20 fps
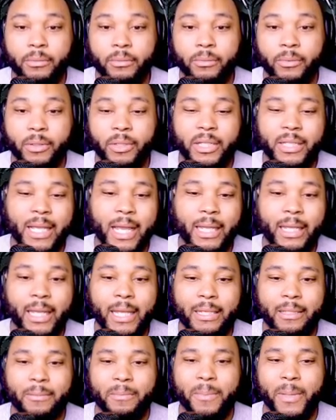Well, he's got
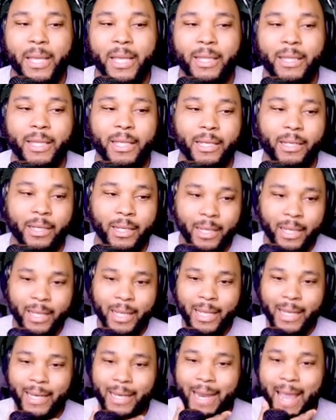less speed than
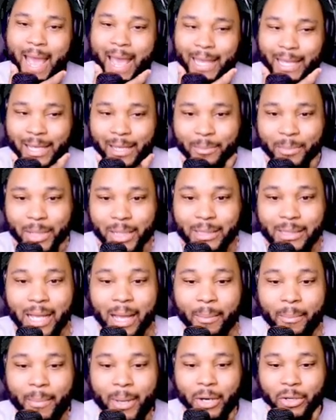Nagy, but he's
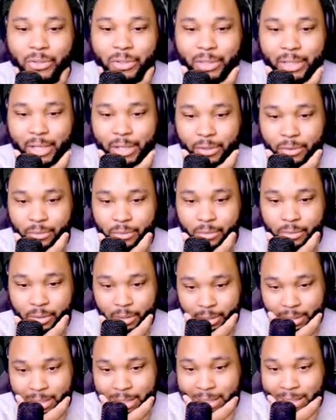got better skill
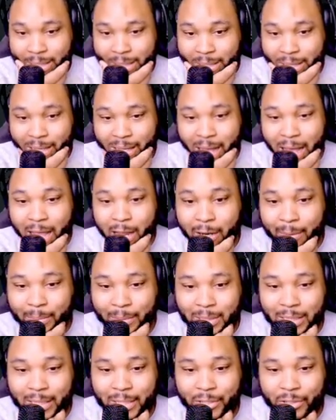higher
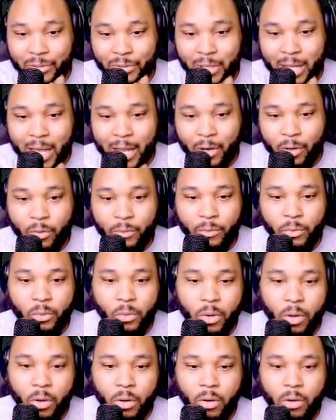potential, higher
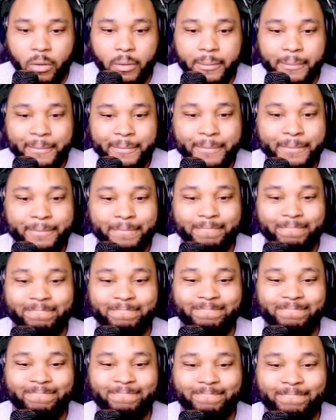overall.
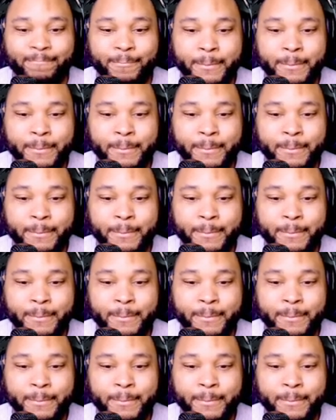Hmm.